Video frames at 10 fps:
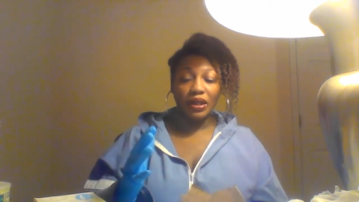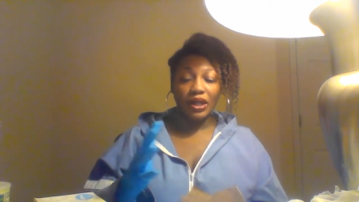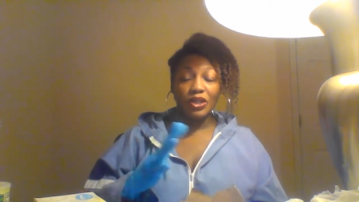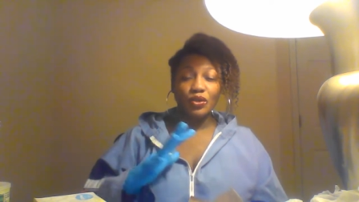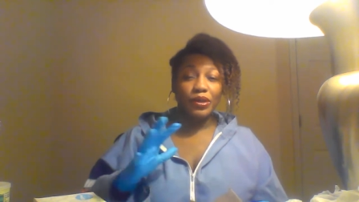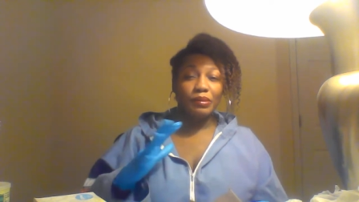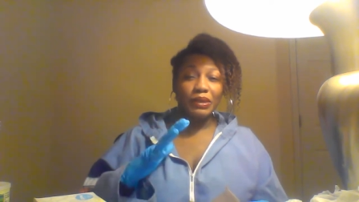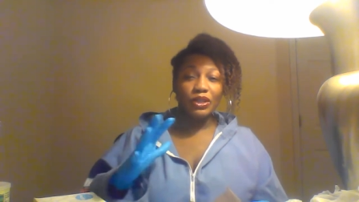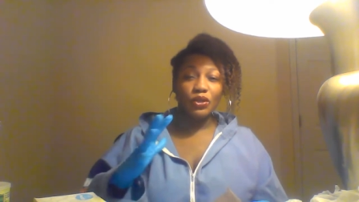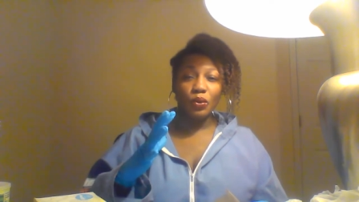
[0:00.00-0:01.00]
extremely
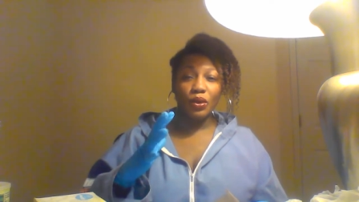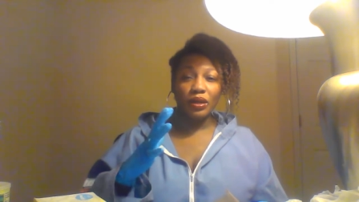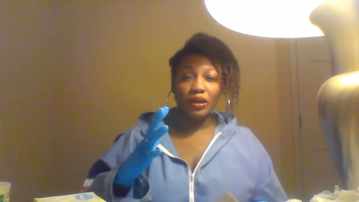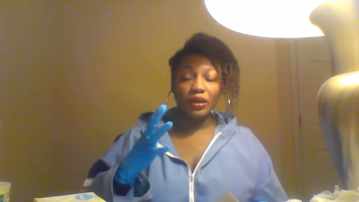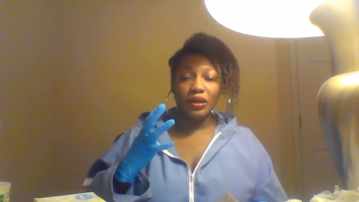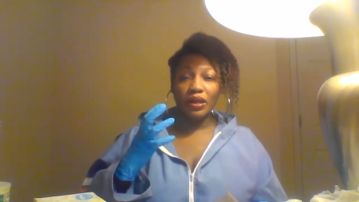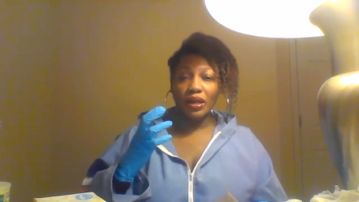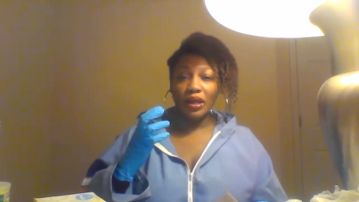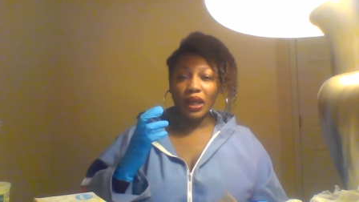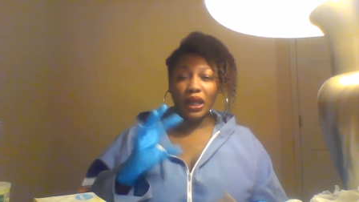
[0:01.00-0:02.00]
sore,
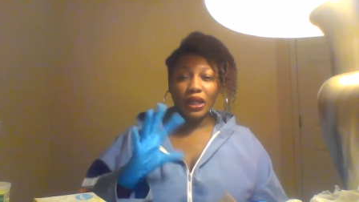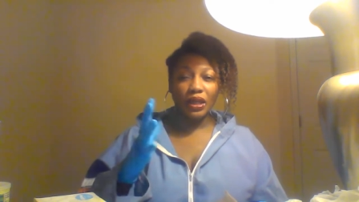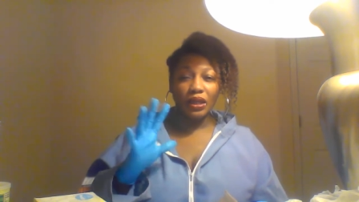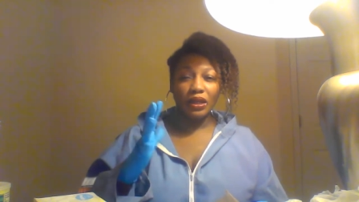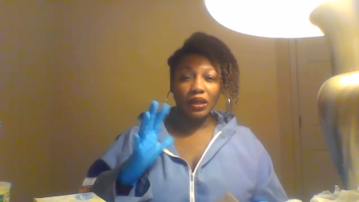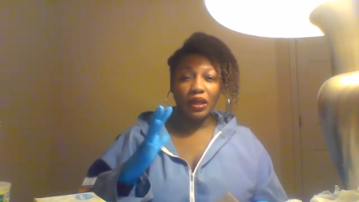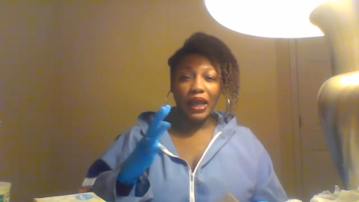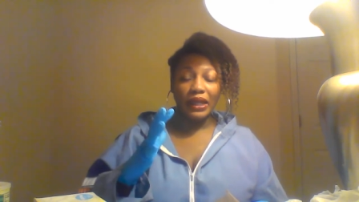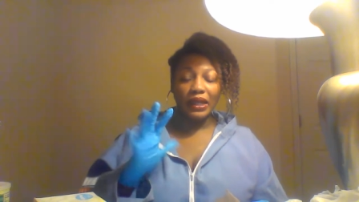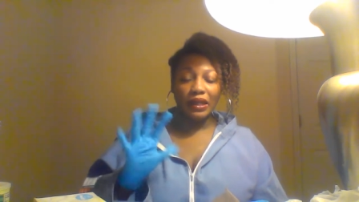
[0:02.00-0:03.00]
and
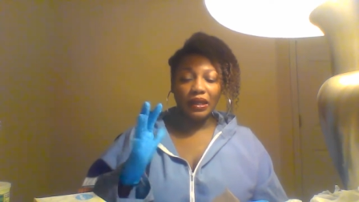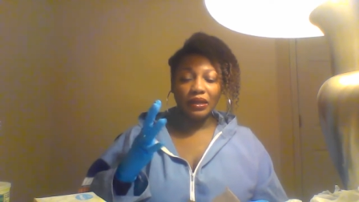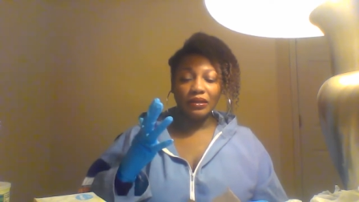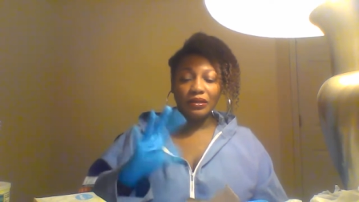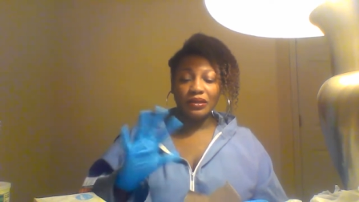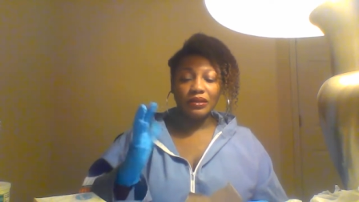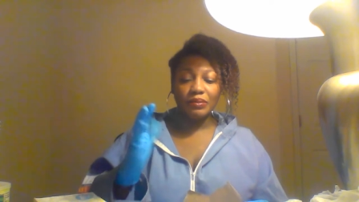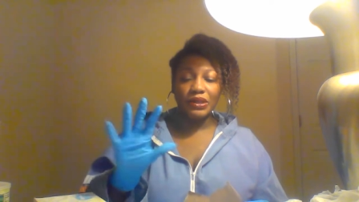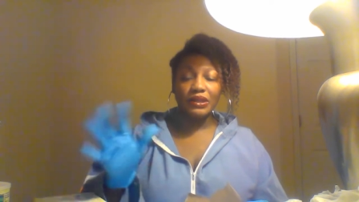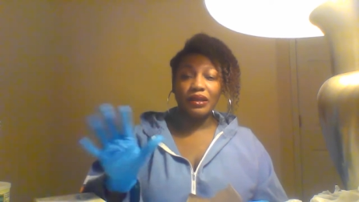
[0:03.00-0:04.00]
achy and some
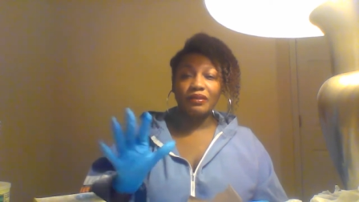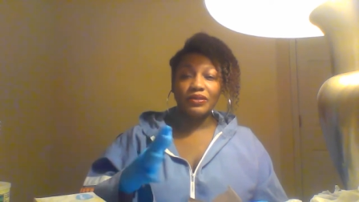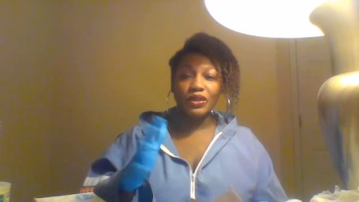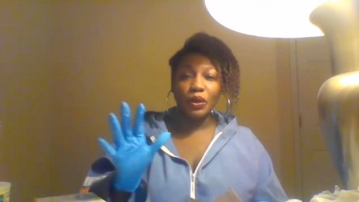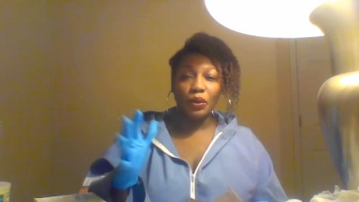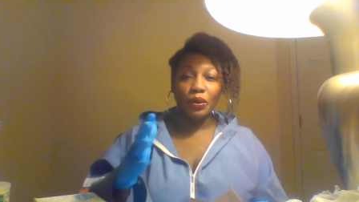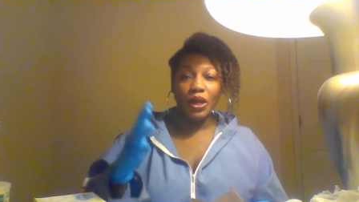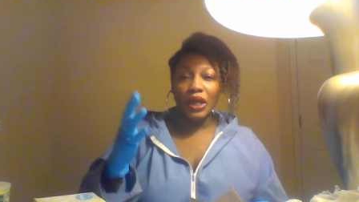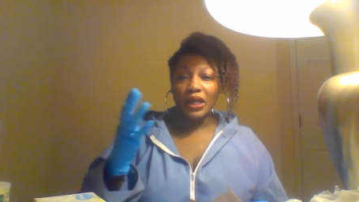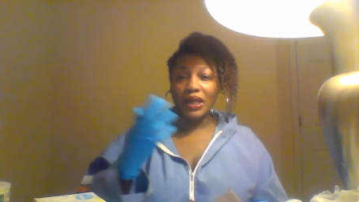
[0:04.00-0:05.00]
stuff. So
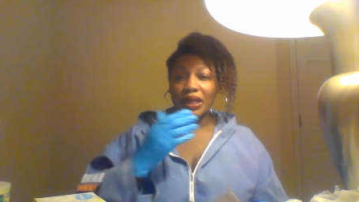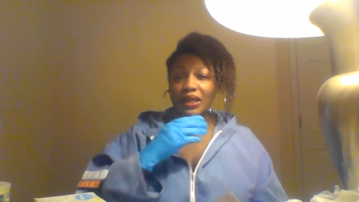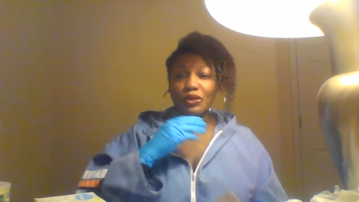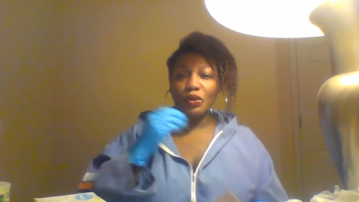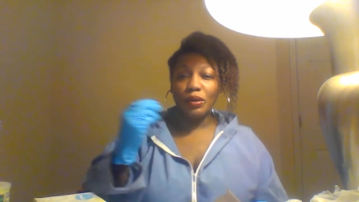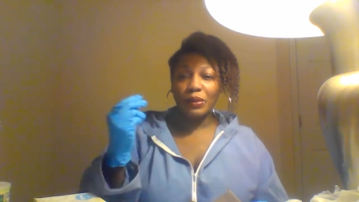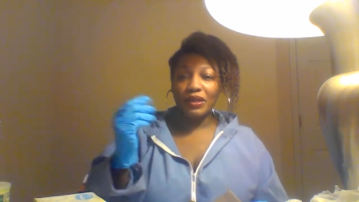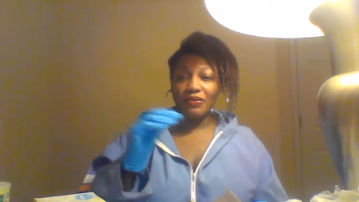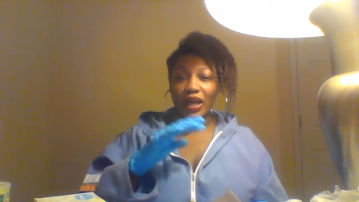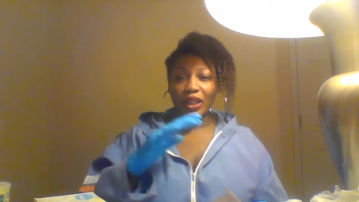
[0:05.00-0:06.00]
ignore me
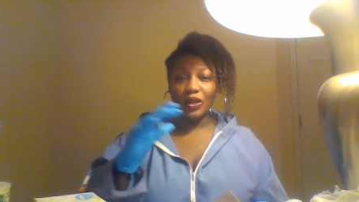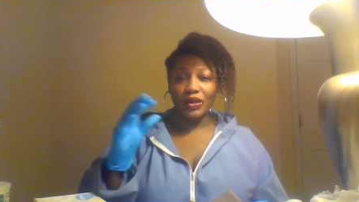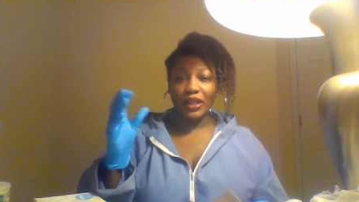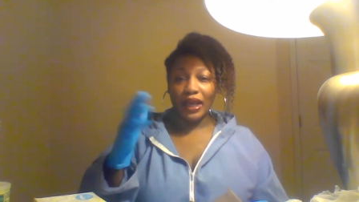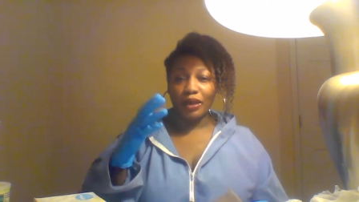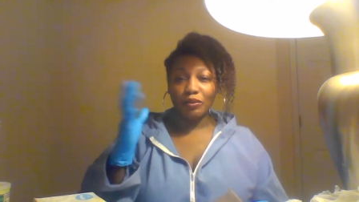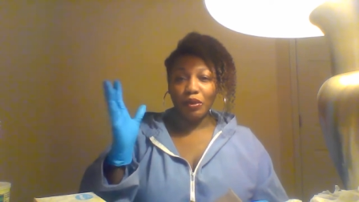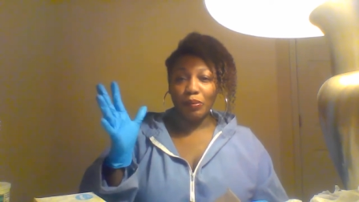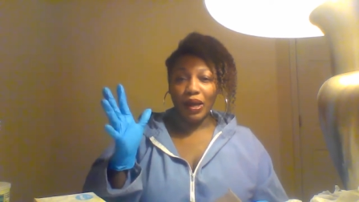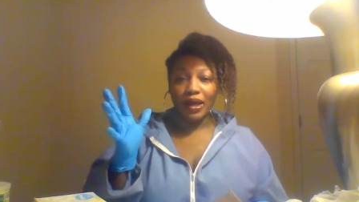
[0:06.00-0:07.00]
if I look like a
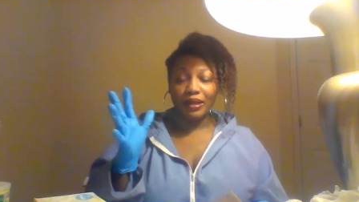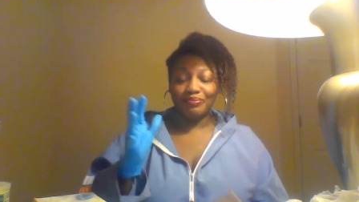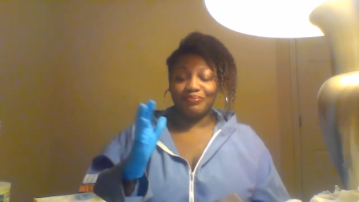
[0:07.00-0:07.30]
robot,